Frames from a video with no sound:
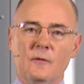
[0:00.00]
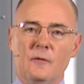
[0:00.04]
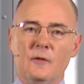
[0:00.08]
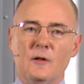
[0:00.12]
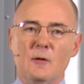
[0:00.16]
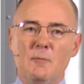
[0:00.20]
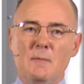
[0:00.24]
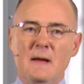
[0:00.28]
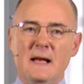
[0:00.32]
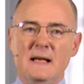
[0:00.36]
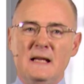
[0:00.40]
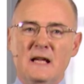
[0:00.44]

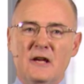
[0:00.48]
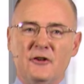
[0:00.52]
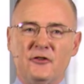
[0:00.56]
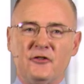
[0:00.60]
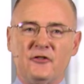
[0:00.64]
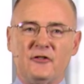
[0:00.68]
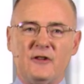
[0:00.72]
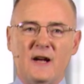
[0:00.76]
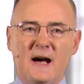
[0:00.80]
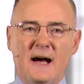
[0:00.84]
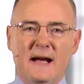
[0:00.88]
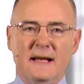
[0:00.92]
The
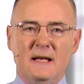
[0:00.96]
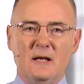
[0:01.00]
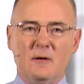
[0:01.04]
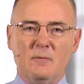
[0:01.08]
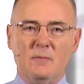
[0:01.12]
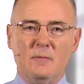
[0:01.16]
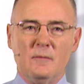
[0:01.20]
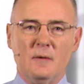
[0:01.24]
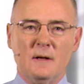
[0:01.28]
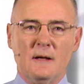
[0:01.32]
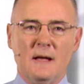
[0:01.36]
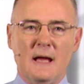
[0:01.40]

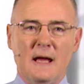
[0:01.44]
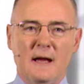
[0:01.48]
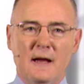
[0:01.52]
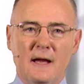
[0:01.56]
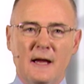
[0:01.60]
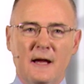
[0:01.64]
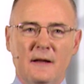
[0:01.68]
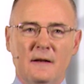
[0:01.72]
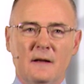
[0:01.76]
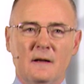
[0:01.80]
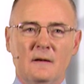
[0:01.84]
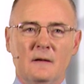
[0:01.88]
mediastinum
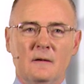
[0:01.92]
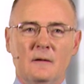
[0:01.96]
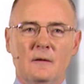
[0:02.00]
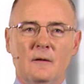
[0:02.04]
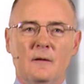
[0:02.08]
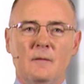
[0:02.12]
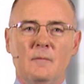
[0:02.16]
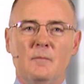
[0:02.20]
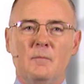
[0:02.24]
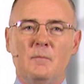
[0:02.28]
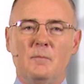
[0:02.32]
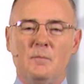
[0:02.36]
can
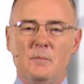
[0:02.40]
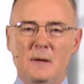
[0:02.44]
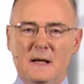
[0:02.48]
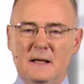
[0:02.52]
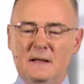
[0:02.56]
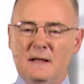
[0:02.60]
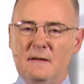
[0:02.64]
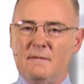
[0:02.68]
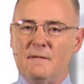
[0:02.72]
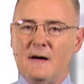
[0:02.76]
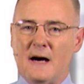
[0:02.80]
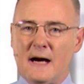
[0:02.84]
be
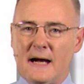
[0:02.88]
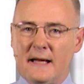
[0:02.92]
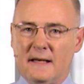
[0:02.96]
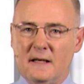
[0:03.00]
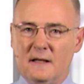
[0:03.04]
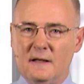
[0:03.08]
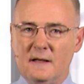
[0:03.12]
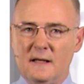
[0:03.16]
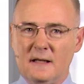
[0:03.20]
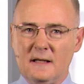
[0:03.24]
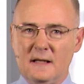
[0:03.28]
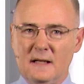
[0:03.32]

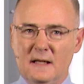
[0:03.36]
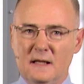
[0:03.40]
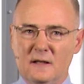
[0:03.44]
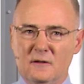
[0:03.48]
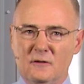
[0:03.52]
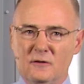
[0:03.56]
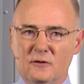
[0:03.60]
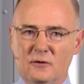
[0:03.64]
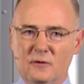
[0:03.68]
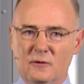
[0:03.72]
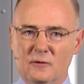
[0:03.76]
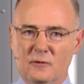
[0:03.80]
divided
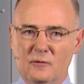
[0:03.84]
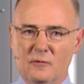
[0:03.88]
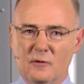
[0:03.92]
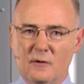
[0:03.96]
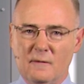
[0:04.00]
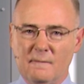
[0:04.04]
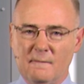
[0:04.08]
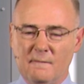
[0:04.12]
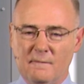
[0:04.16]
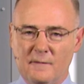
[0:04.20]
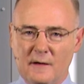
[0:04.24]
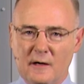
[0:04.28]
into
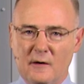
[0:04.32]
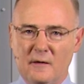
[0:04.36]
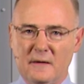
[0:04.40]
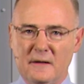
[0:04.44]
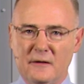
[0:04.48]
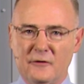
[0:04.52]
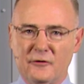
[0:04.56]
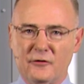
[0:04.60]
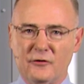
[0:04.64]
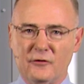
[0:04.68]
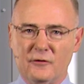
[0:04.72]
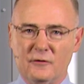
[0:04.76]

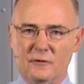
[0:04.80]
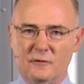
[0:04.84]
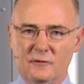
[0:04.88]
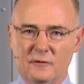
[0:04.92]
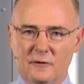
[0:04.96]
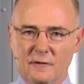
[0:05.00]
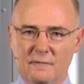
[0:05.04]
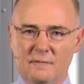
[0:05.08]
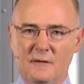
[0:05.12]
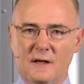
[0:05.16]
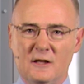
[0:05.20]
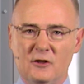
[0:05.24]
various
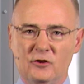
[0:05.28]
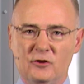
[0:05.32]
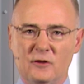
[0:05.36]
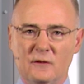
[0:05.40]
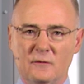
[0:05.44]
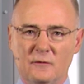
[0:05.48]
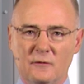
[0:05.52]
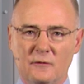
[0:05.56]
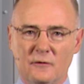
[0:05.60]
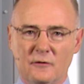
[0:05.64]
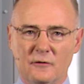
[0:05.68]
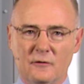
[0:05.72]

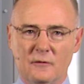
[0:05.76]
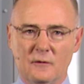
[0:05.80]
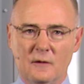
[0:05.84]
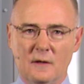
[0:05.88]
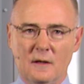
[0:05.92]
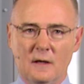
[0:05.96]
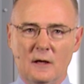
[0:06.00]
divisions